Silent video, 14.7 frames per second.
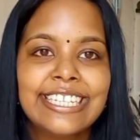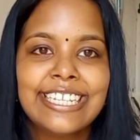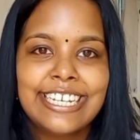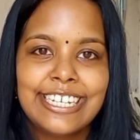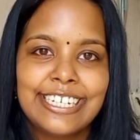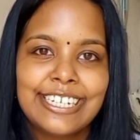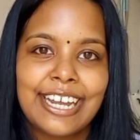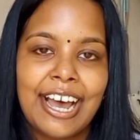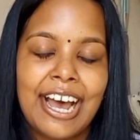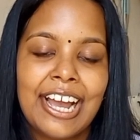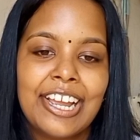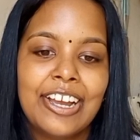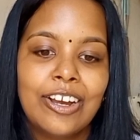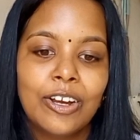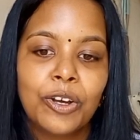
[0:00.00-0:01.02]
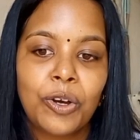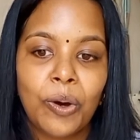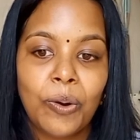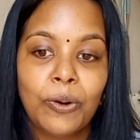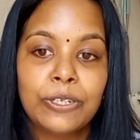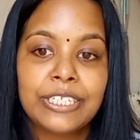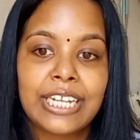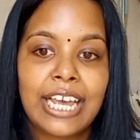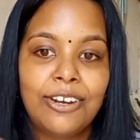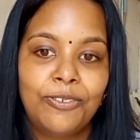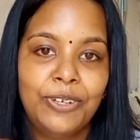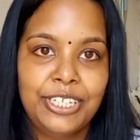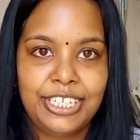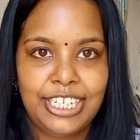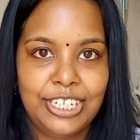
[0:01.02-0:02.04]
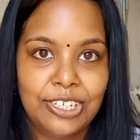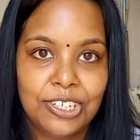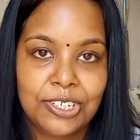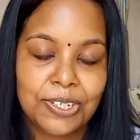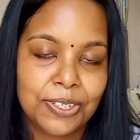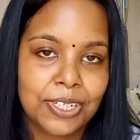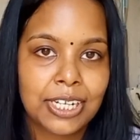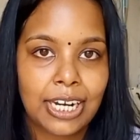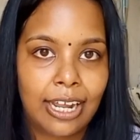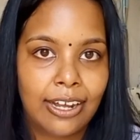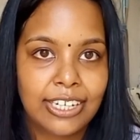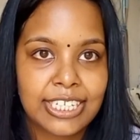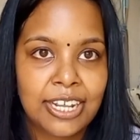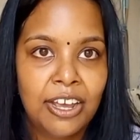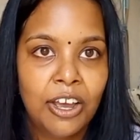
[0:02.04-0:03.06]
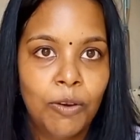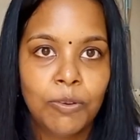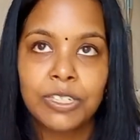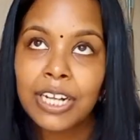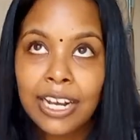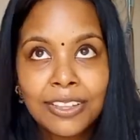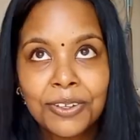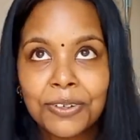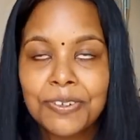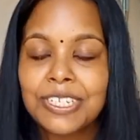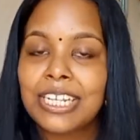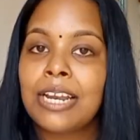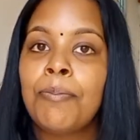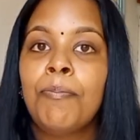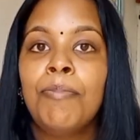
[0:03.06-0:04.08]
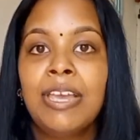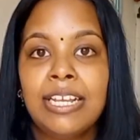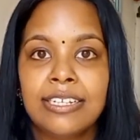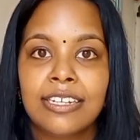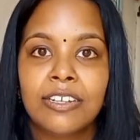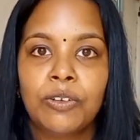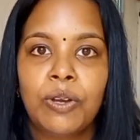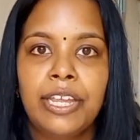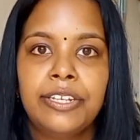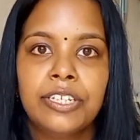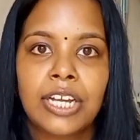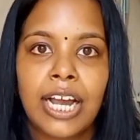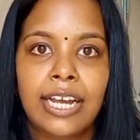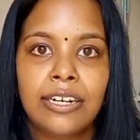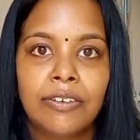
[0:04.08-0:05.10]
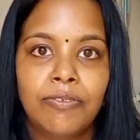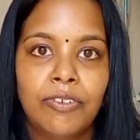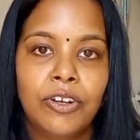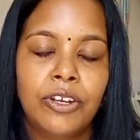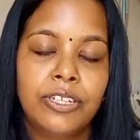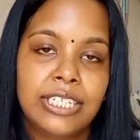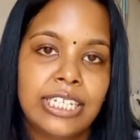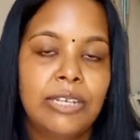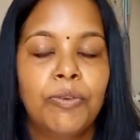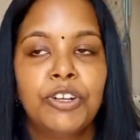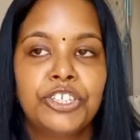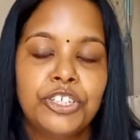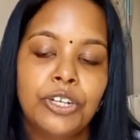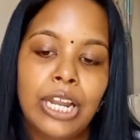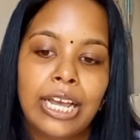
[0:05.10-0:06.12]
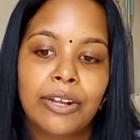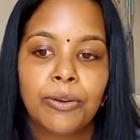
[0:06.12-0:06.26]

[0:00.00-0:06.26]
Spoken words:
the entire course and reteach it to the class, which I thought was an amazing way to kind of see what you like